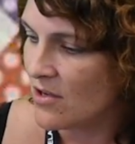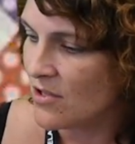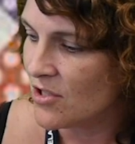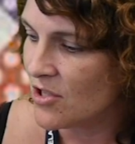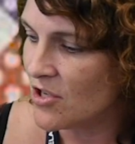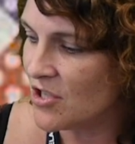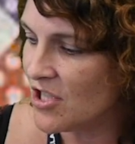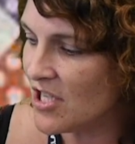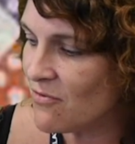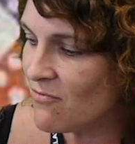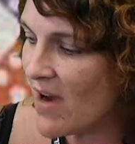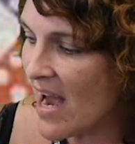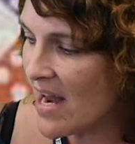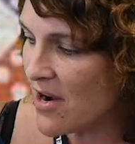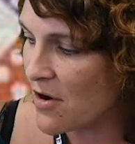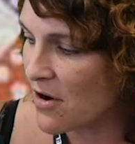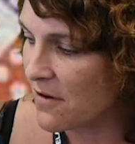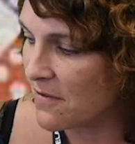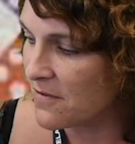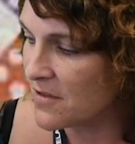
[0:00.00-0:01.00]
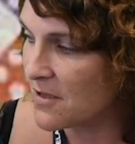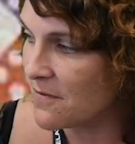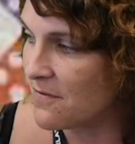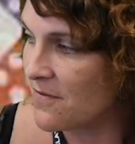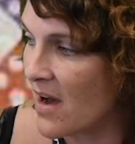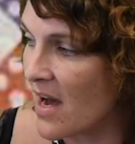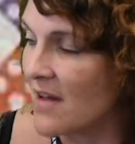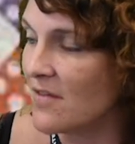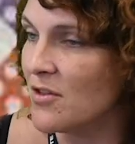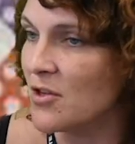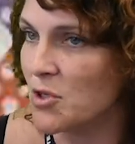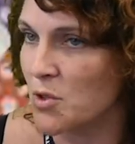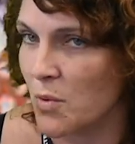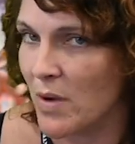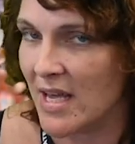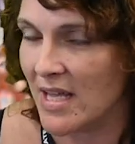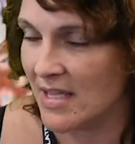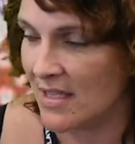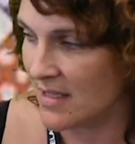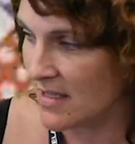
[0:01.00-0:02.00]
So she ran off to find the
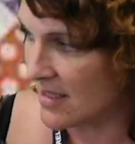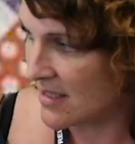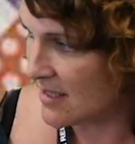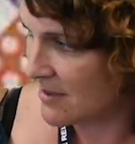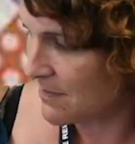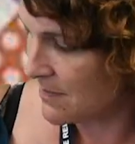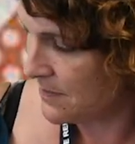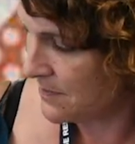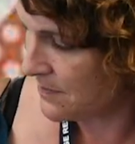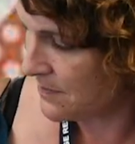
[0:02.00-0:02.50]
twins.